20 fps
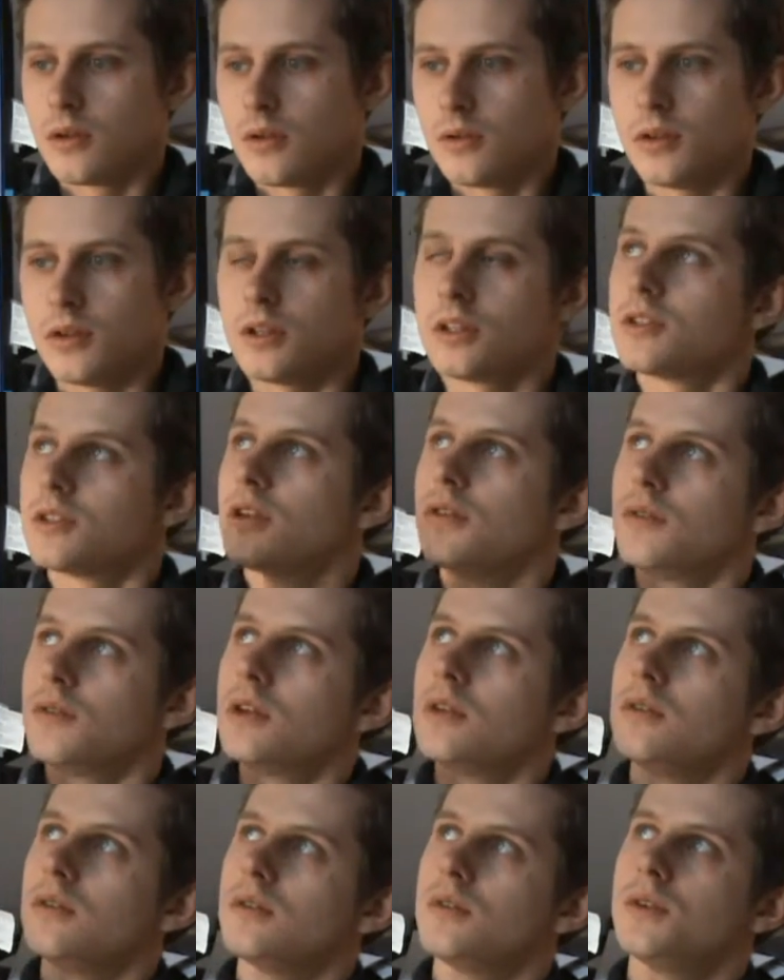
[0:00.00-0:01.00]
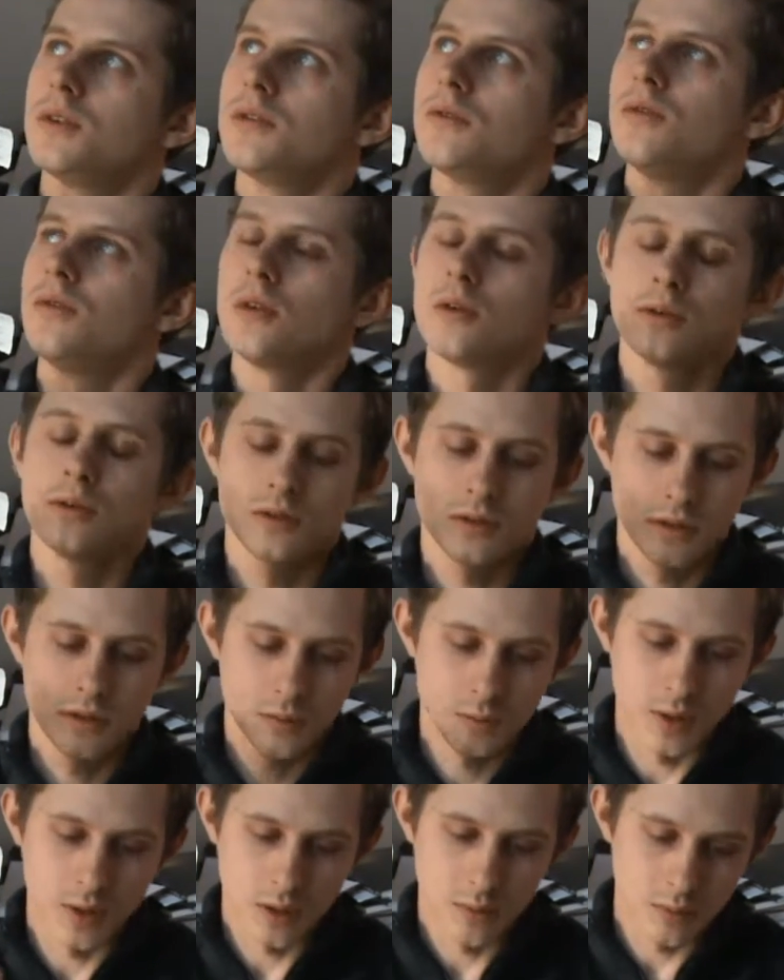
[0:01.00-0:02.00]
let's say, we focus
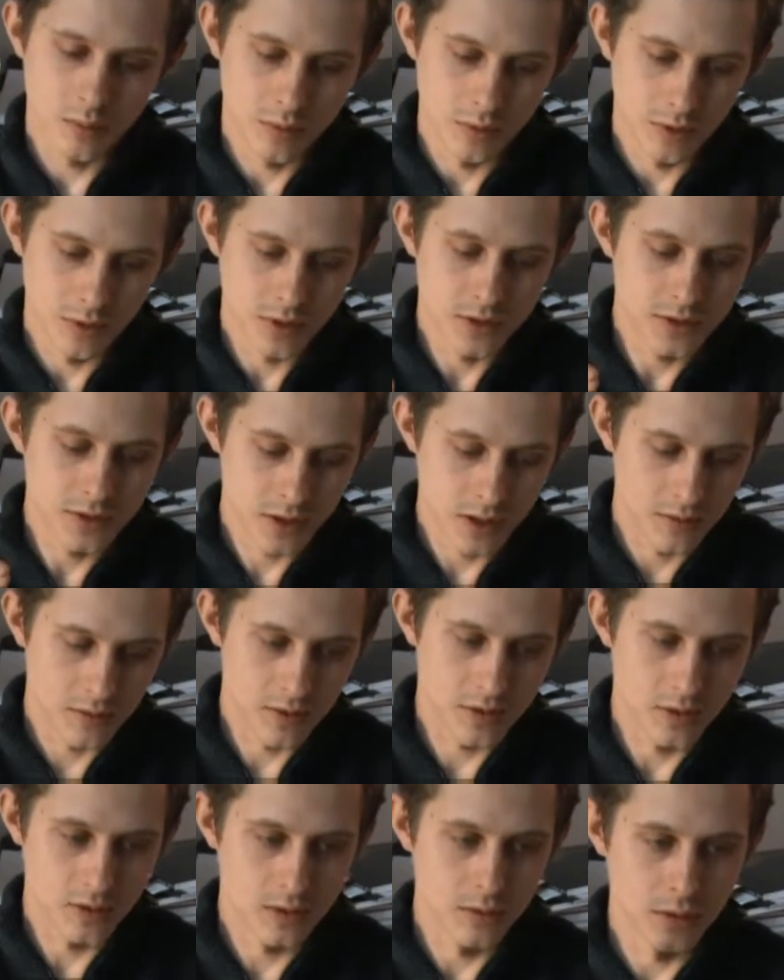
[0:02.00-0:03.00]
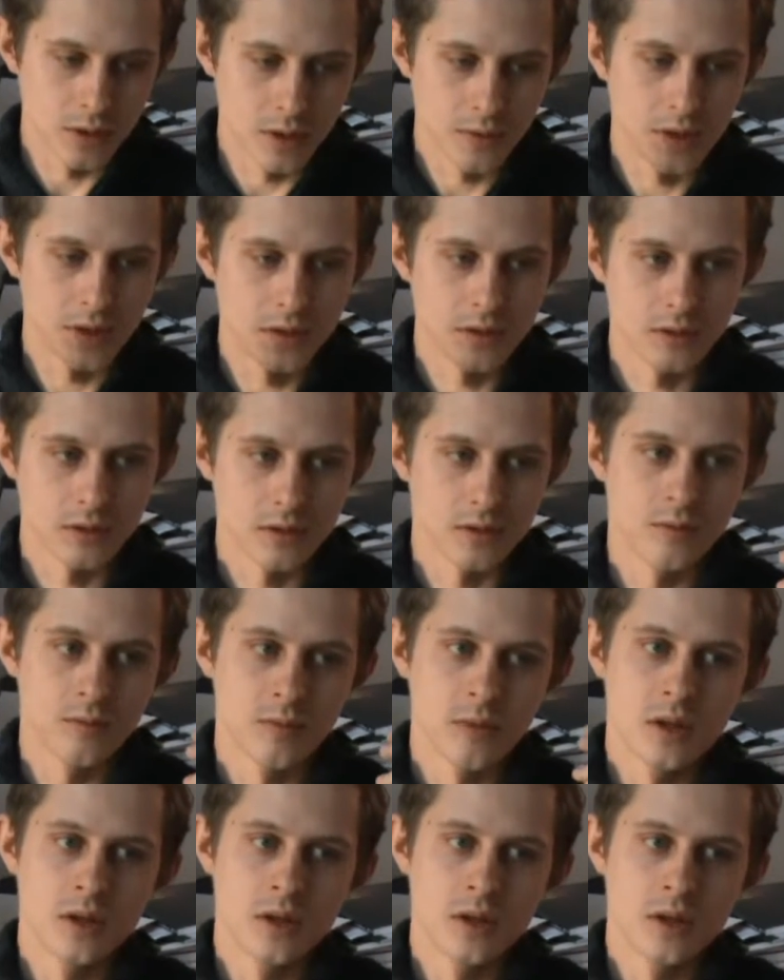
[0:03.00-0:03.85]
a pump on each cavity to create a